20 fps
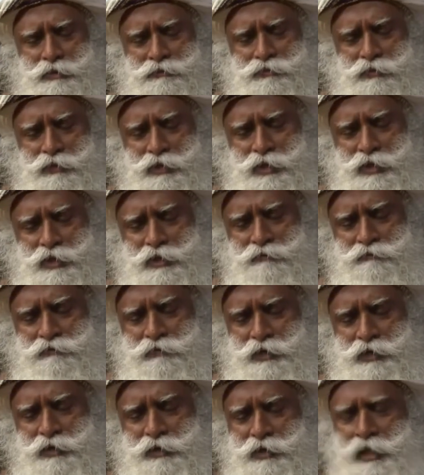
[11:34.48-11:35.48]
if you're an
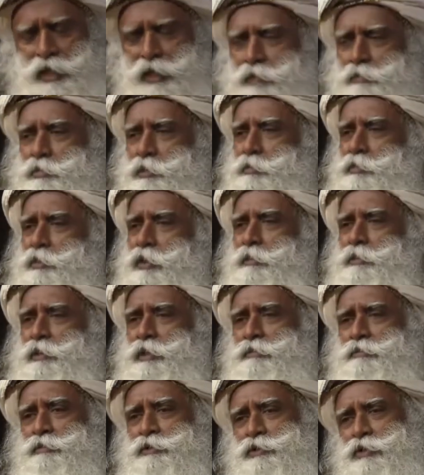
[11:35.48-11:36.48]
infant, diaper
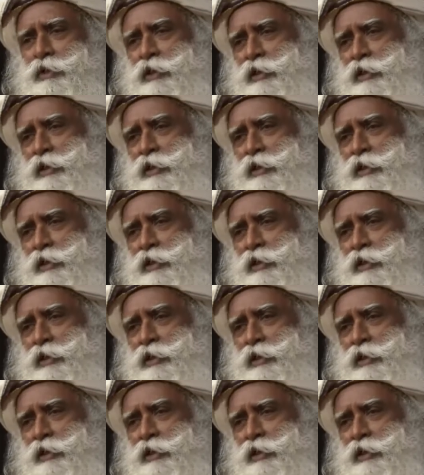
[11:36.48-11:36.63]
problems,